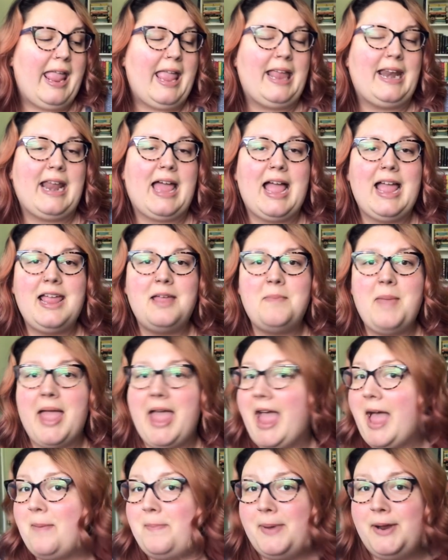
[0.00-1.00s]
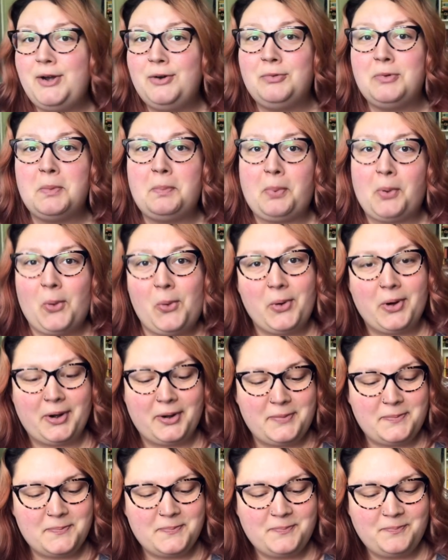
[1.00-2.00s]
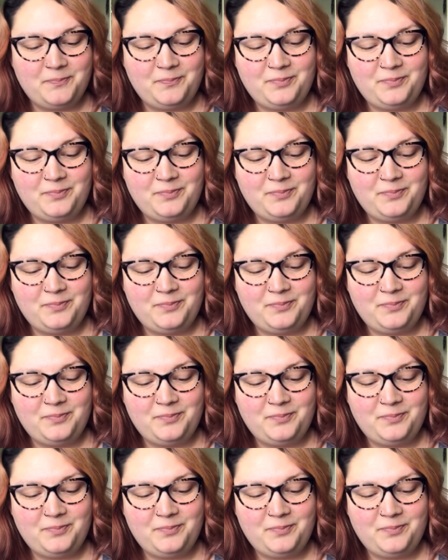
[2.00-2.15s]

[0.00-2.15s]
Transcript: And I am happy to report